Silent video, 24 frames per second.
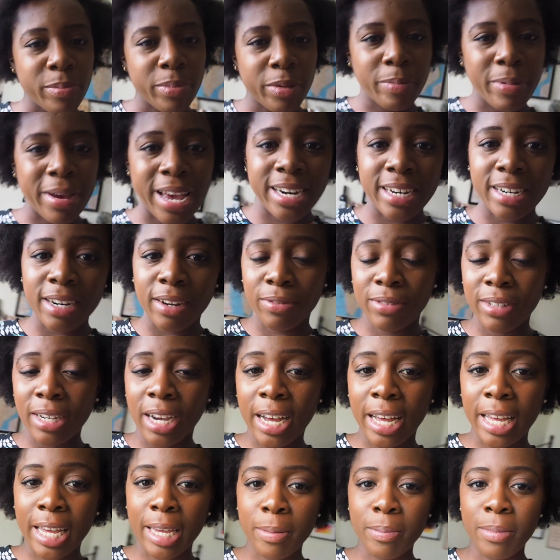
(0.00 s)
prepared enough
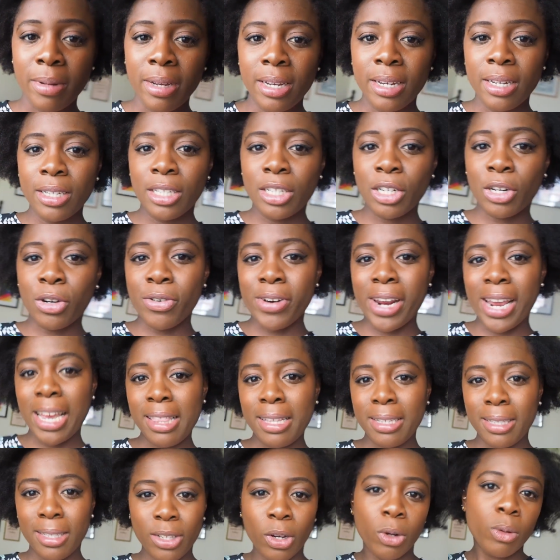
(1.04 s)
time to create
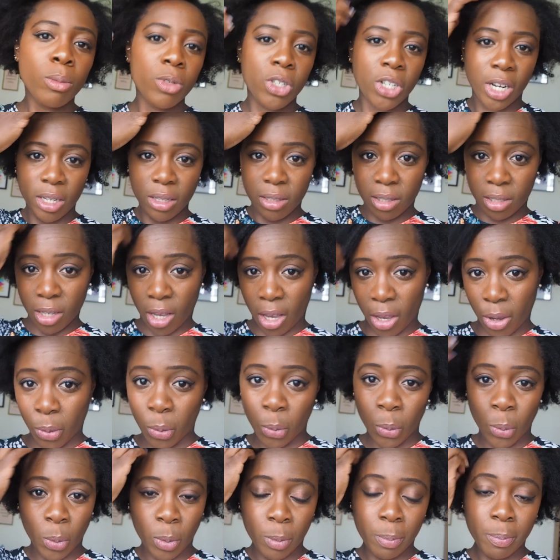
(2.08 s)
this sculpture.
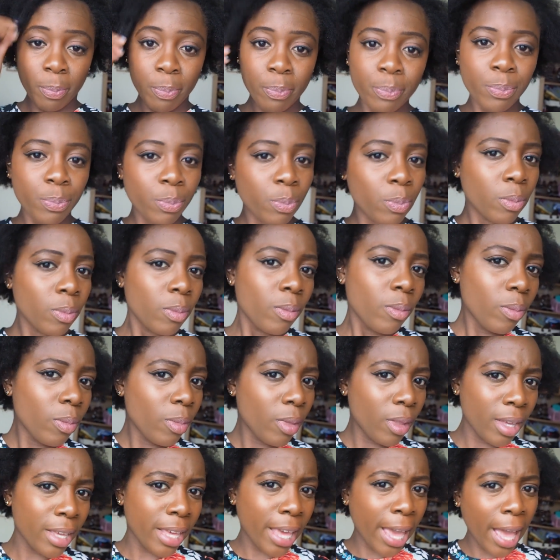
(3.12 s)
So,
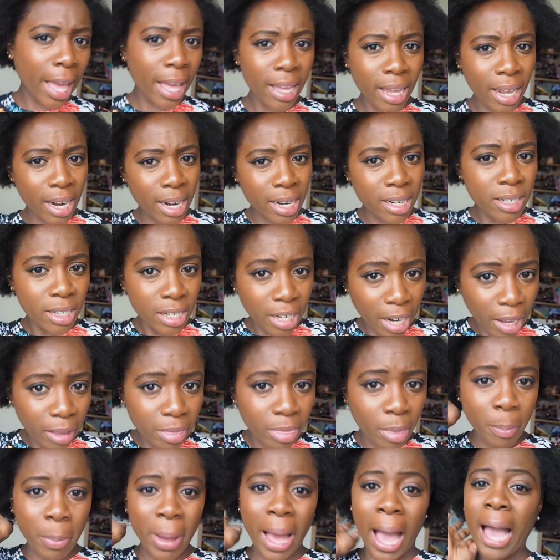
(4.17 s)
yeah, and I don't know,
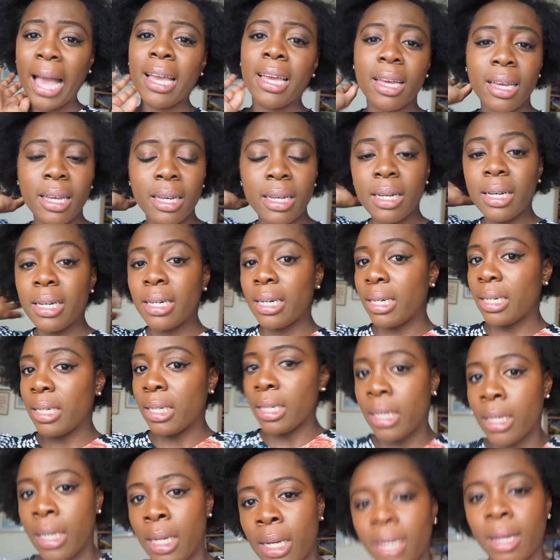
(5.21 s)
the back.
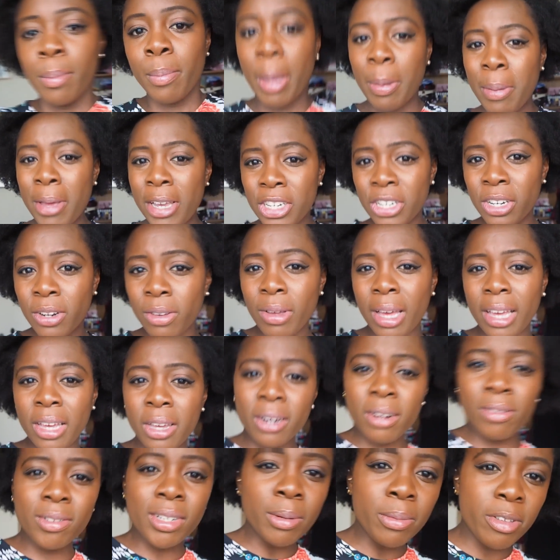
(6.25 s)
Maybe I
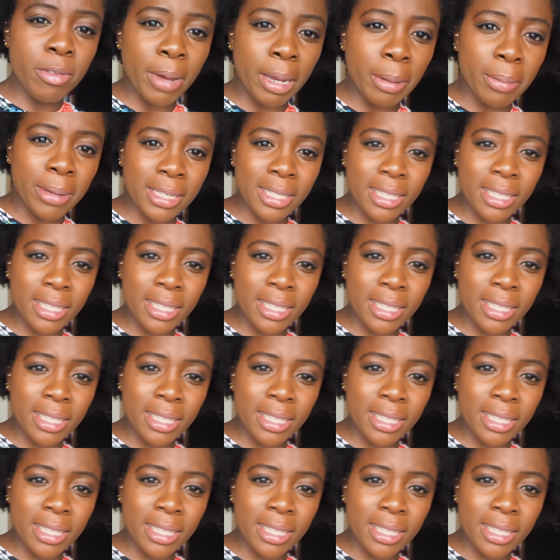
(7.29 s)
could have done with maybe a